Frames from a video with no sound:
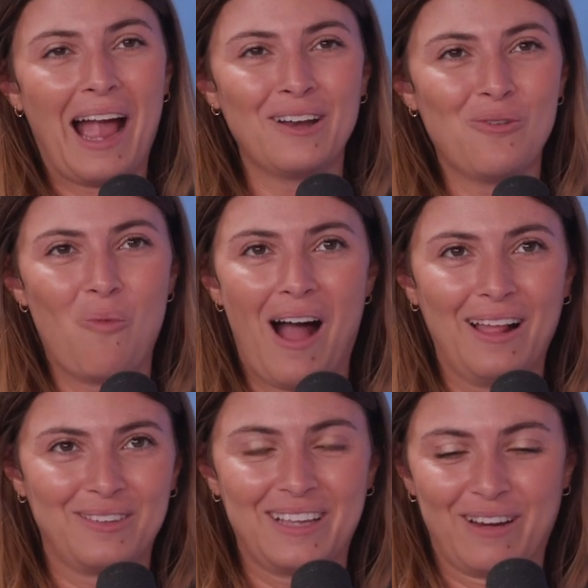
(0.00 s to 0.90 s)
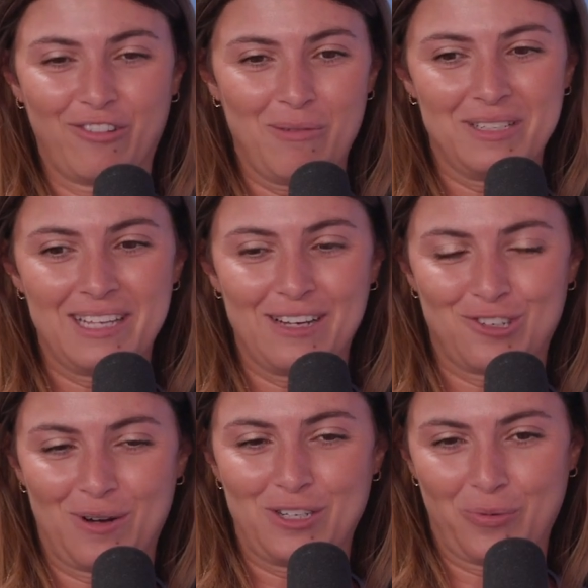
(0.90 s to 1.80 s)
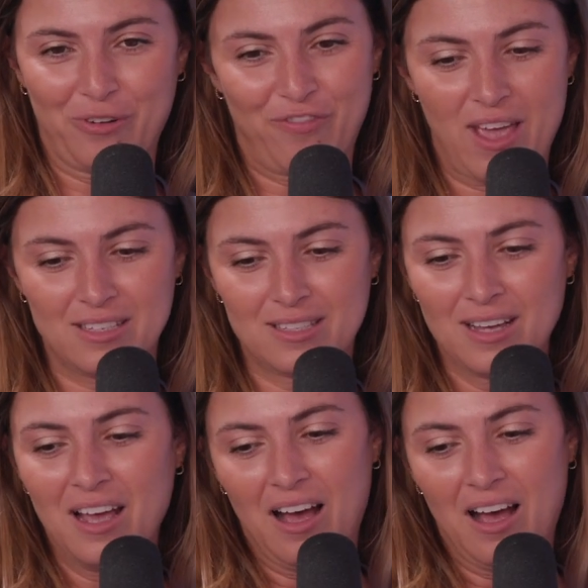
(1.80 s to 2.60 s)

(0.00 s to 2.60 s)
kind of wild thing for him to say straight to her face.